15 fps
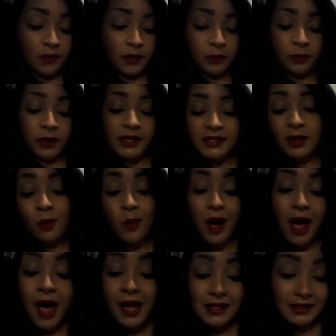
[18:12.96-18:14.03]
the reason
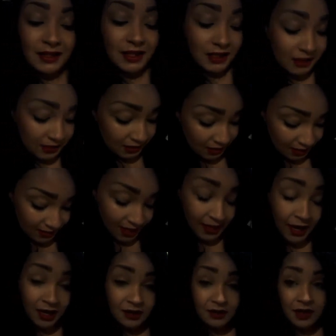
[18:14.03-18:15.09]
why I did this is because I
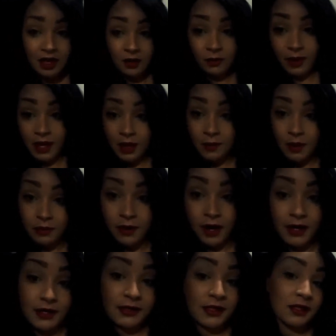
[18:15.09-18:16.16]
gained a lot of weight in my
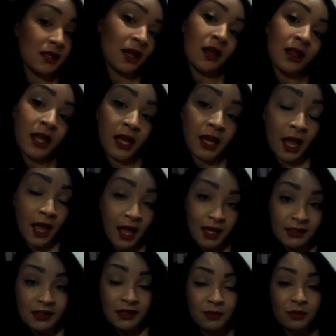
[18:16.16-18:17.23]
pregnancies. Like, I
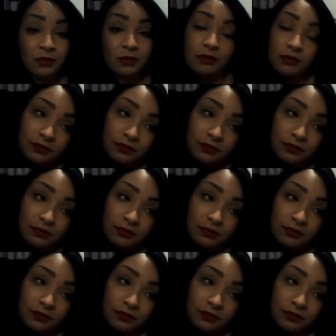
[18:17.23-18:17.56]
had some